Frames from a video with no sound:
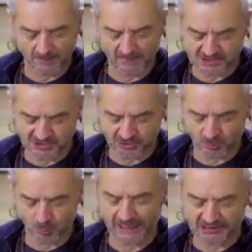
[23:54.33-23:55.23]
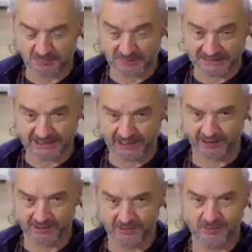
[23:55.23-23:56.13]
imagine your weight
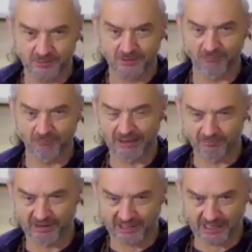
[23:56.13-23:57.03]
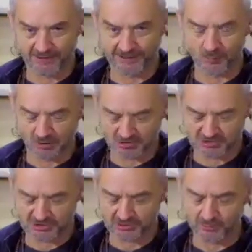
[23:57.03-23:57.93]
being around the area
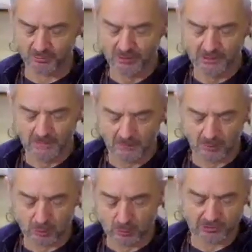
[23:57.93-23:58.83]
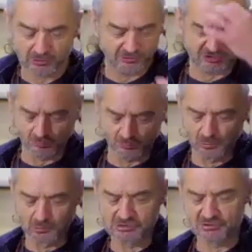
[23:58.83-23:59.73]
whilst you look
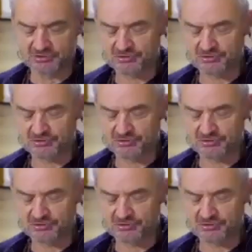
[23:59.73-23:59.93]
towards the